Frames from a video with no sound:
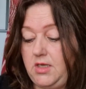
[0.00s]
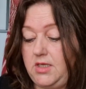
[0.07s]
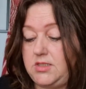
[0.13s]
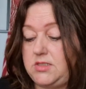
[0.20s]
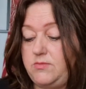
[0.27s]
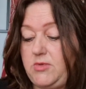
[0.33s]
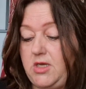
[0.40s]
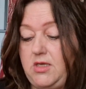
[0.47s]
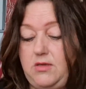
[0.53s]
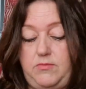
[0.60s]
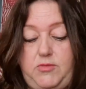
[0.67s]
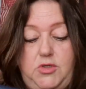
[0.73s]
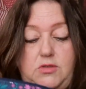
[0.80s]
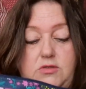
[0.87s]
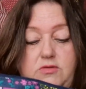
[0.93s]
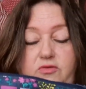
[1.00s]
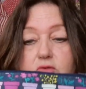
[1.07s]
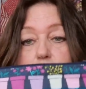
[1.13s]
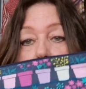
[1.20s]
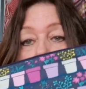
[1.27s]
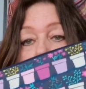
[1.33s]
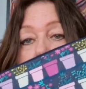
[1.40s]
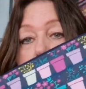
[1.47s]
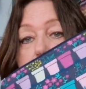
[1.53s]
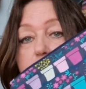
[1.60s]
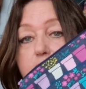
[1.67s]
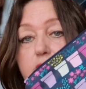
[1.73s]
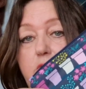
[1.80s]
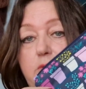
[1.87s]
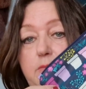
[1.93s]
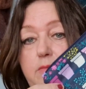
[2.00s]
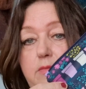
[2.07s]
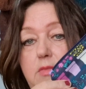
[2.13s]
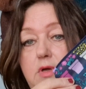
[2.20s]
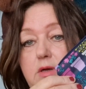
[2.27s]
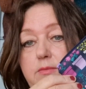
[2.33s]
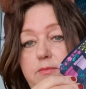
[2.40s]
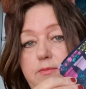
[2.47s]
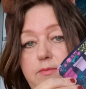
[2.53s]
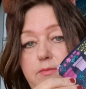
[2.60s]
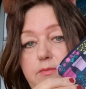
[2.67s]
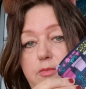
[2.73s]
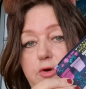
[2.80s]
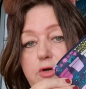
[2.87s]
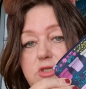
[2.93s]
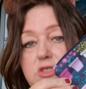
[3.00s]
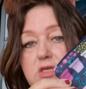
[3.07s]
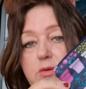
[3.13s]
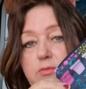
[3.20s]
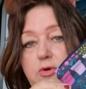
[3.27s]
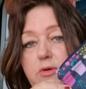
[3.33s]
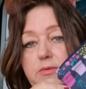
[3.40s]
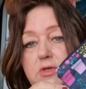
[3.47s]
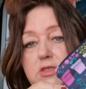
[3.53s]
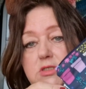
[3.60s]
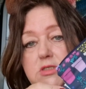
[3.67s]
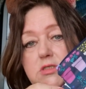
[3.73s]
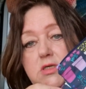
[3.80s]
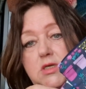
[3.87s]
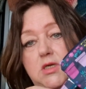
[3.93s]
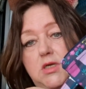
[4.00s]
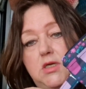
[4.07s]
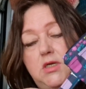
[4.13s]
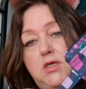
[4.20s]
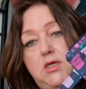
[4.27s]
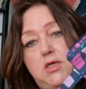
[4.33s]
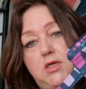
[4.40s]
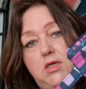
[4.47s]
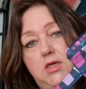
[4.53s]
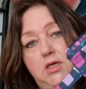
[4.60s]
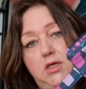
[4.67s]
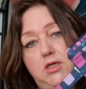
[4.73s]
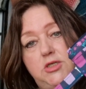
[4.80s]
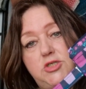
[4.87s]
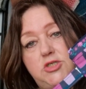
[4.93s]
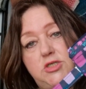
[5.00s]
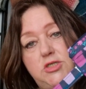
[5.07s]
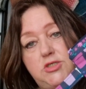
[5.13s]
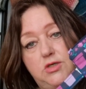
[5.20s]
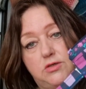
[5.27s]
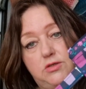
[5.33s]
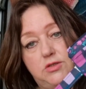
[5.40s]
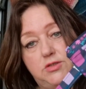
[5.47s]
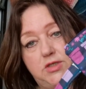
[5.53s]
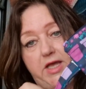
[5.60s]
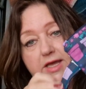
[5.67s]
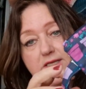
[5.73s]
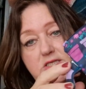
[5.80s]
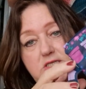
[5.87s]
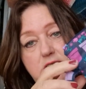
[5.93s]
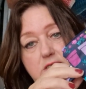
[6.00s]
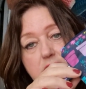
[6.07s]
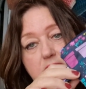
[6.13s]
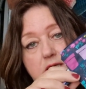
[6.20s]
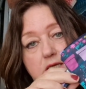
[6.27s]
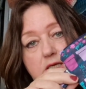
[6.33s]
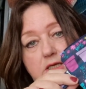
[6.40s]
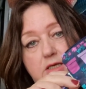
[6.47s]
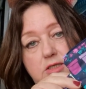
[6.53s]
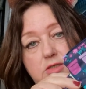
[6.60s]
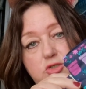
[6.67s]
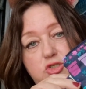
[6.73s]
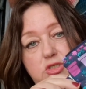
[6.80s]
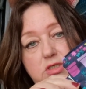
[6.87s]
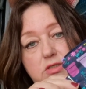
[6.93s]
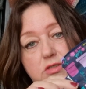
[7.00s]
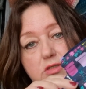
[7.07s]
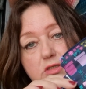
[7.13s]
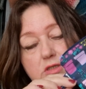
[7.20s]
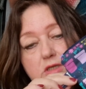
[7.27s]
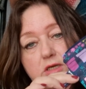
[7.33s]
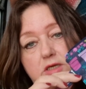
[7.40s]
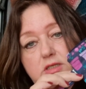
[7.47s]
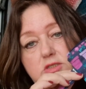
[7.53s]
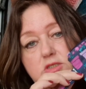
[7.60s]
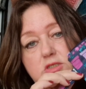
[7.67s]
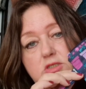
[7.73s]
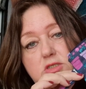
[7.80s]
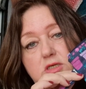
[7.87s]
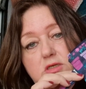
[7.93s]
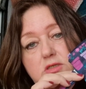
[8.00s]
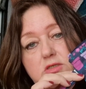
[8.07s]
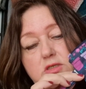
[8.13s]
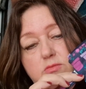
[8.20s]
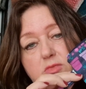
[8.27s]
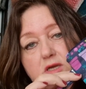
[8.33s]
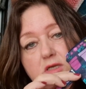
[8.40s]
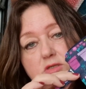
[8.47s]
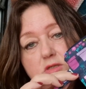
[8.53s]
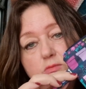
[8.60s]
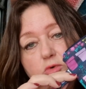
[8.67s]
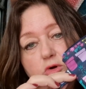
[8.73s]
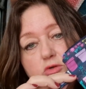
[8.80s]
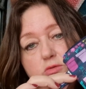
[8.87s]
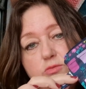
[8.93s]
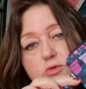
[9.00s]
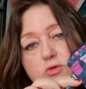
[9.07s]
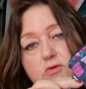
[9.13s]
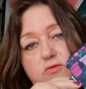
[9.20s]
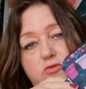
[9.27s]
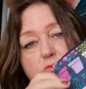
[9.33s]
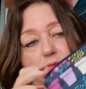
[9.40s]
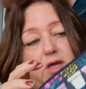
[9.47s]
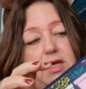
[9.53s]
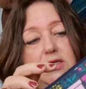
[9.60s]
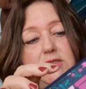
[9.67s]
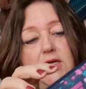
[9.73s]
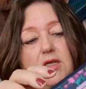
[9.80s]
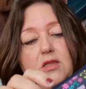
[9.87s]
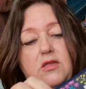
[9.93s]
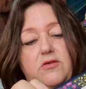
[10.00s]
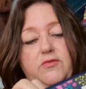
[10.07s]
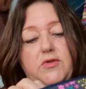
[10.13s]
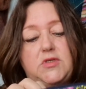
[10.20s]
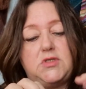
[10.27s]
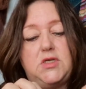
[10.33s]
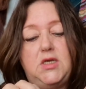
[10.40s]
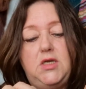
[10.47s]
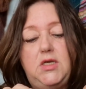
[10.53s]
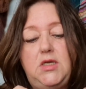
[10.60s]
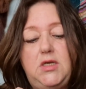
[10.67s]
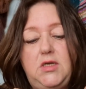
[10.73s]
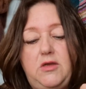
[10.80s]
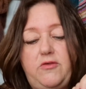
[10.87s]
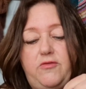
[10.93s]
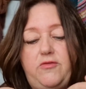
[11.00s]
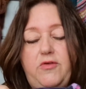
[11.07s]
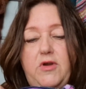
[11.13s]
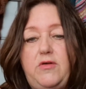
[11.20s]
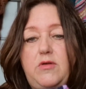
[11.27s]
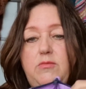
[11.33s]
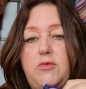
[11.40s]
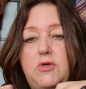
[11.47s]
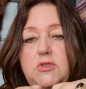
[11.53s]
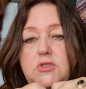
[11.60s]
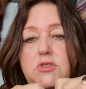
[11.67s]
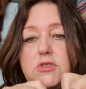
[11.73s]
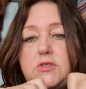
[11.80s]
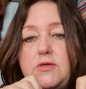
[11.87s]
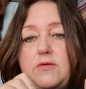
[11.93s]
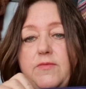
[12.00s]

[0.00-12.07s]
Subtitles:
It's in my beautiful bag from Bertie and Poppet. She's on Etsy, Jill, and she makes the most beautiful bags. I love it very much.